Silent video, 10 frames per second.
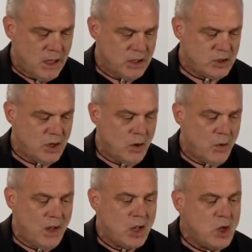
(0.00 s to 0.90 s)
And
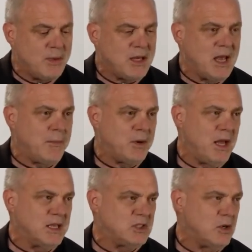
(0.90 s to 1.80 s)
so human capital
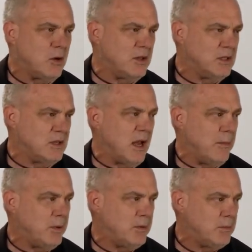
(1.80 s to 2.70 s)
has to go to the
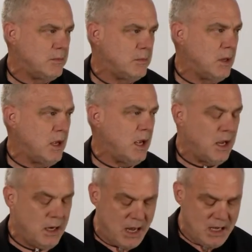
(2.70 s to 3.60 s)
top.
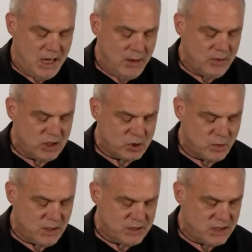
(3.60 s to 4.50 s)
And I came to this
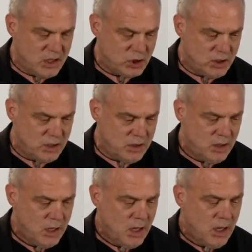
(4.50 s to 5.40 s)
realization
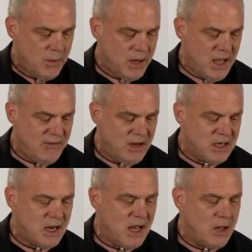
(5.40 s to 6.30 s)
by having
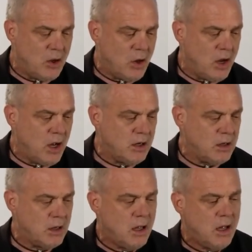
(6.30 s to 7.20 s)
a dialogue
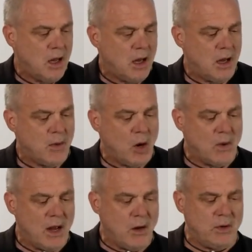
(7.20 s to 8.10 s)
um,
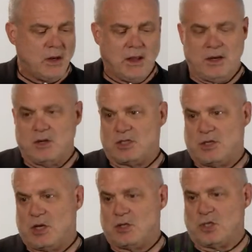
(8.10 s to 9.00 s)
around, and here's a,
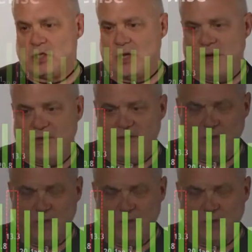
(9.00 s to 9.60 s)
here's a chart